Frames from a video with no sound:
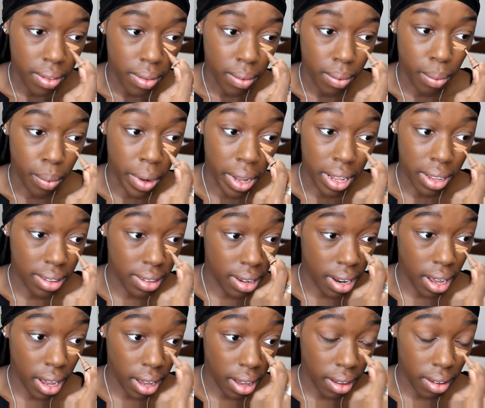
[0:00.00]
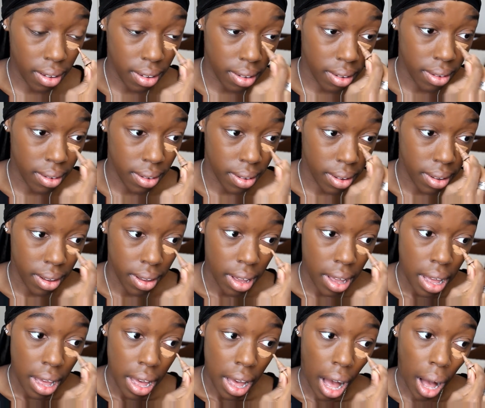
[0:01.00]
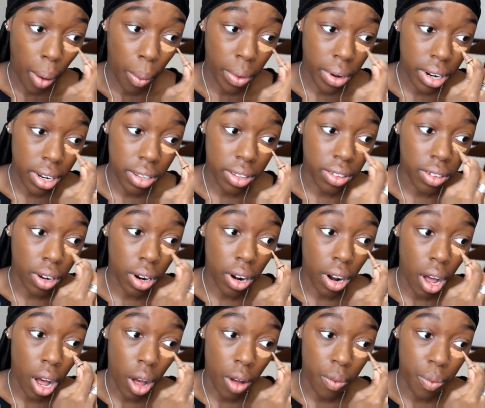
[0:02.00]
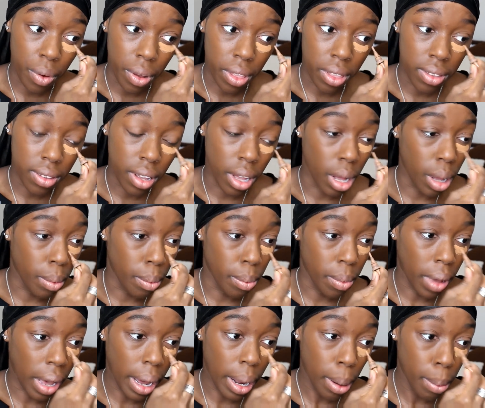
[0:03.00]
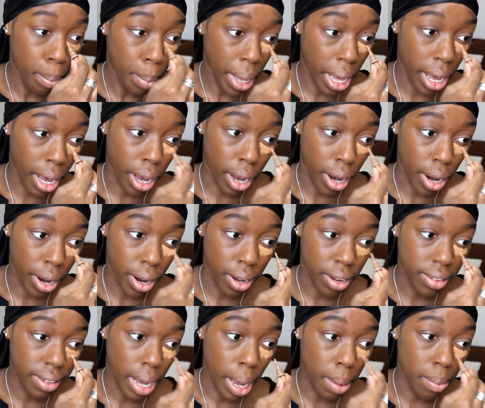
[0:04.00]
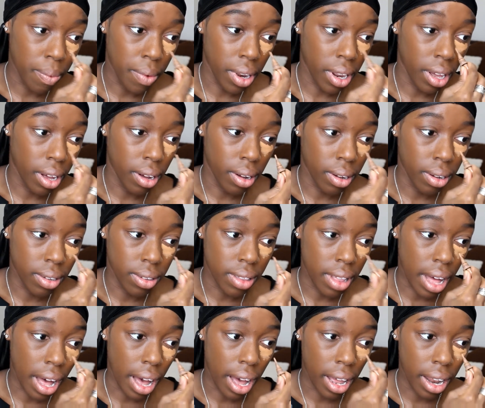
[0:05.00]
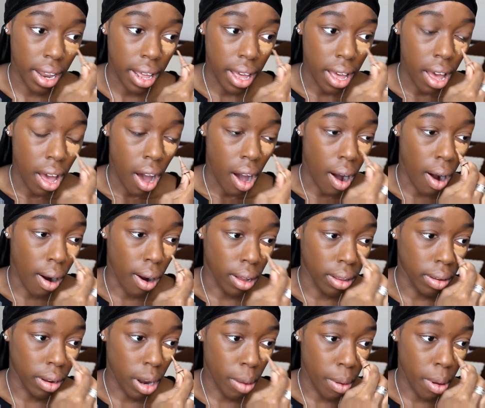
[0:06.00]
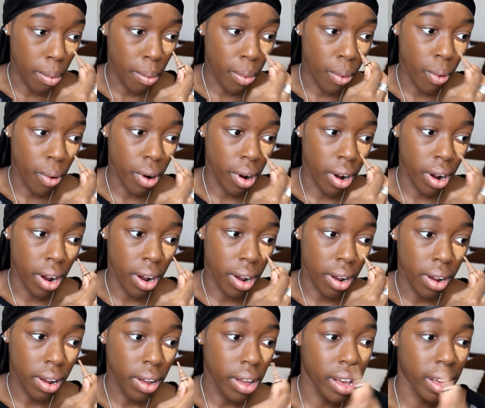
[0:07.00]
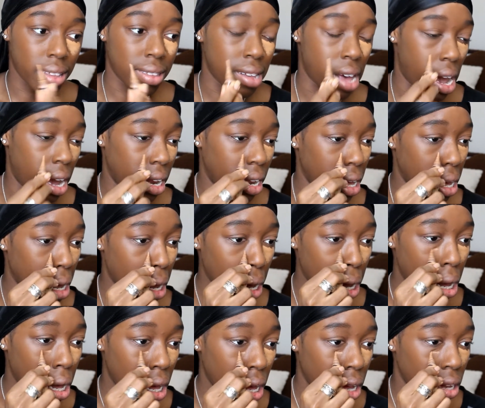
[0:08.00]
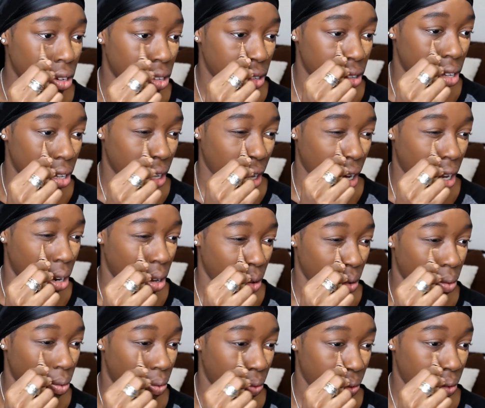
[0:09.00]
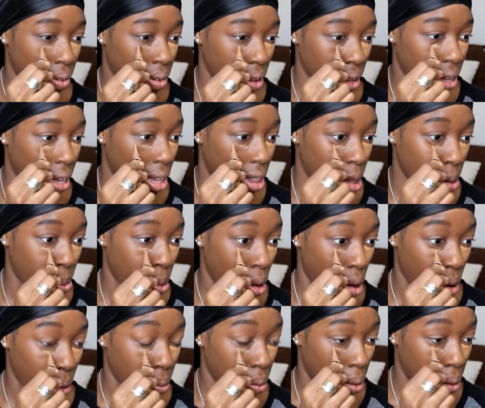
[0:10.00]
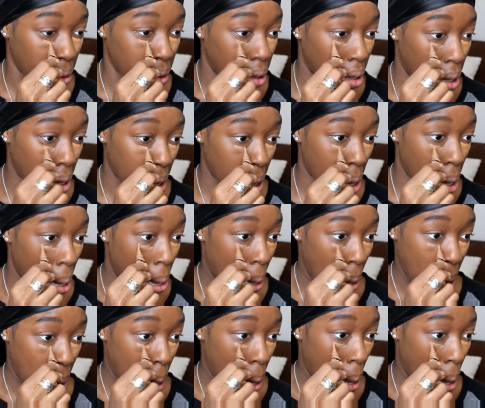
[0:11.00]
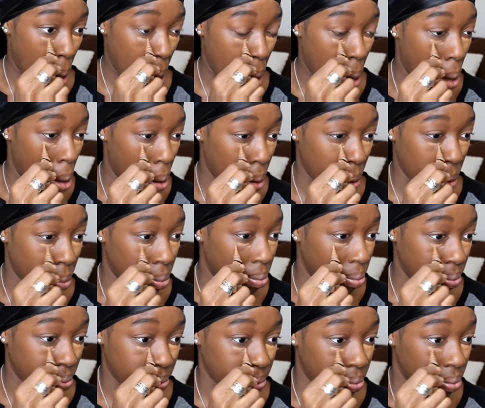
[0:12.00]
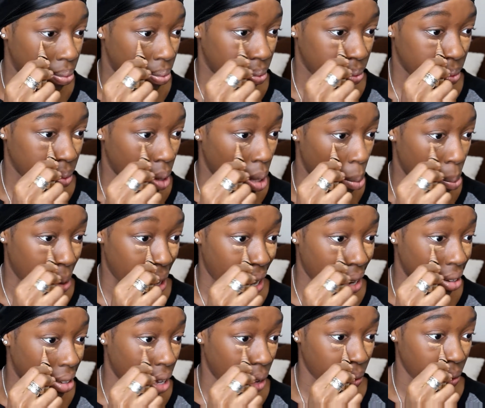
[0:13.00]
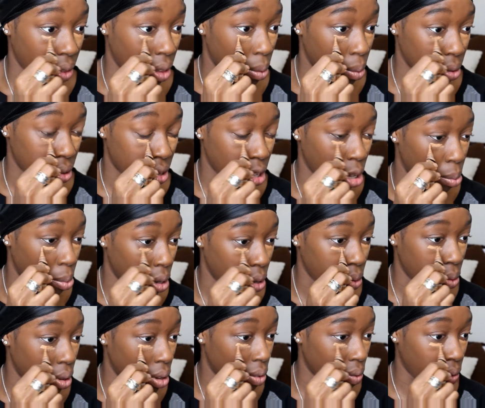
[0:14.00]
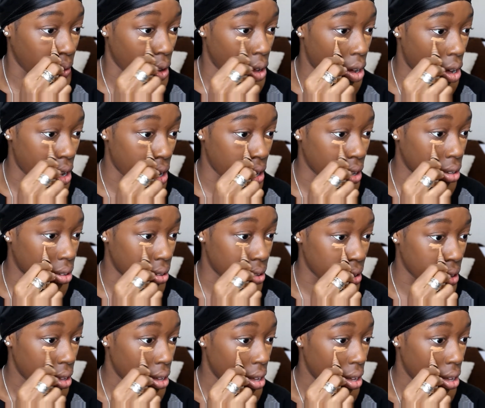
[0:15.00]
Wednesday. I wanted to start off with some kind of banger type videos that are a little bit more exciting, just to kind of get the ball rolling. But I definitely will still be doing vlogs,